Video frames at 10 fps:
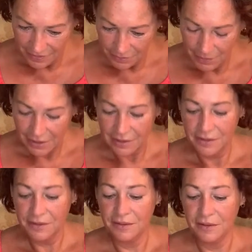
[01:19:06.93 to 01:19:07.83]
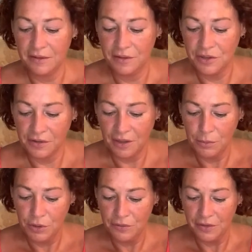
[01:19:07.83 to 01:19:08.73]
Madeline says this is just so
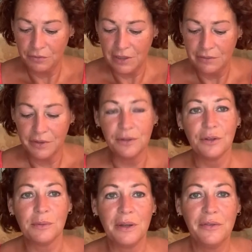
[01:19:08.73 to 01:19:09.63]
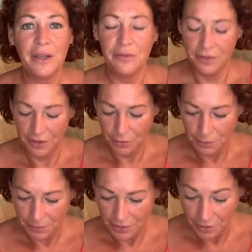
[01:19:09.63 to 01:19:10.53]
moving, really restores my faith
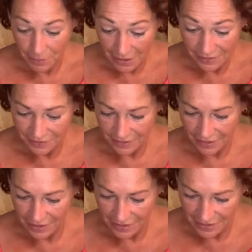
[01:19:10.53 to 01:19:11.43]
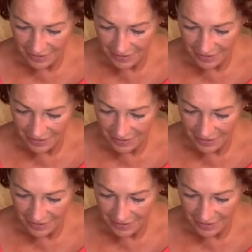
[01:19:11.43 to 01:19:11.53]
in humanity.